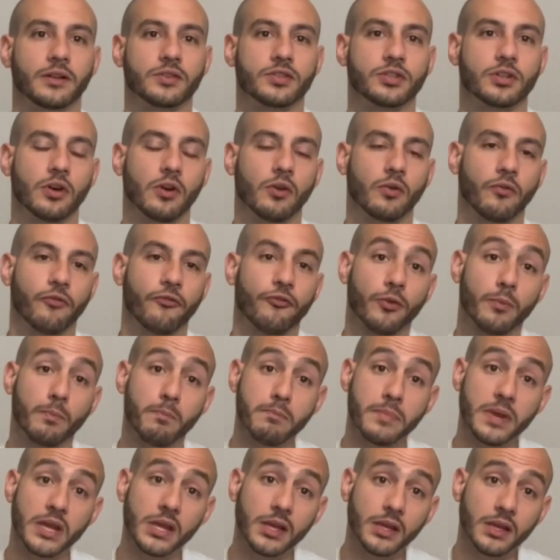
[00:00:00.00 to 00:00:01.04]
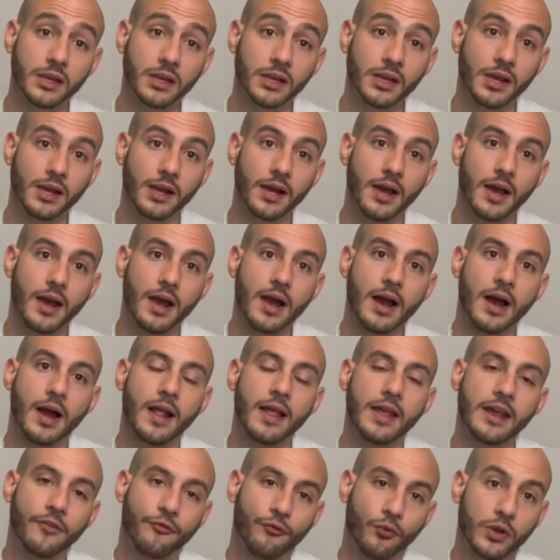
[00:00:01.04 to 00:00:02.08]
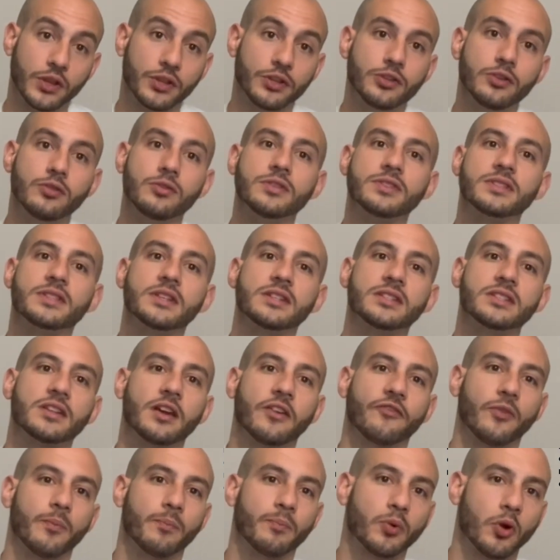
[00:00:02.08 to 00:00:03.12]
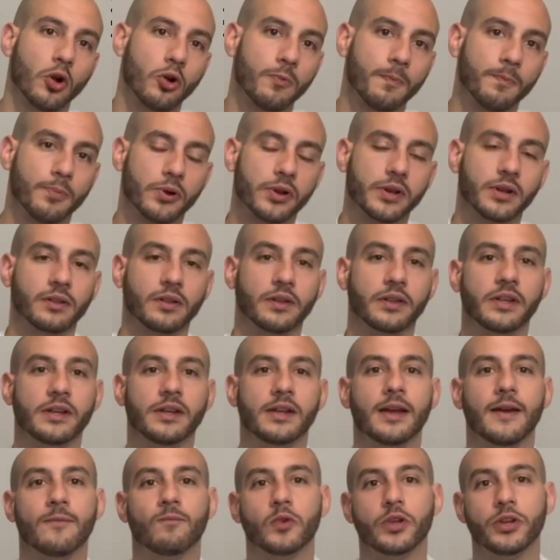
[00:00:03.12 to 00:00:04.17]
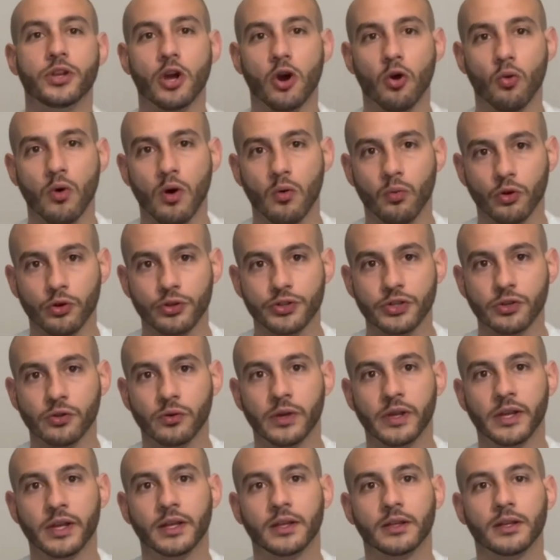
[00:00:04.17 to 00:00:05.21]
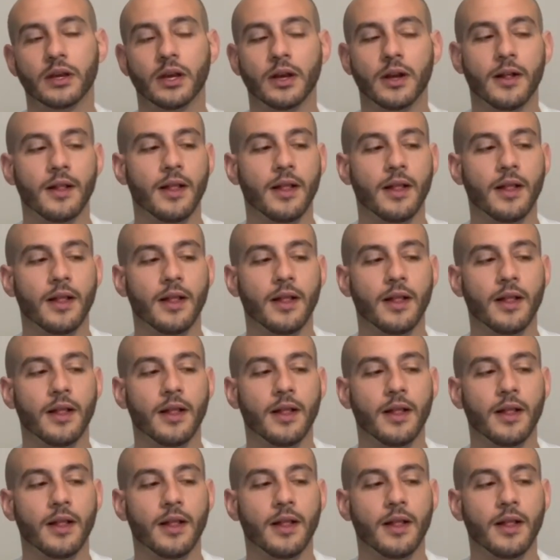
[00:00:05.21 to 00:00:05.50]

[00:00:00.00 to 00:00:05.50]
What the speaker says: So for me, if we use this stuff appropriately and we know what we're doing,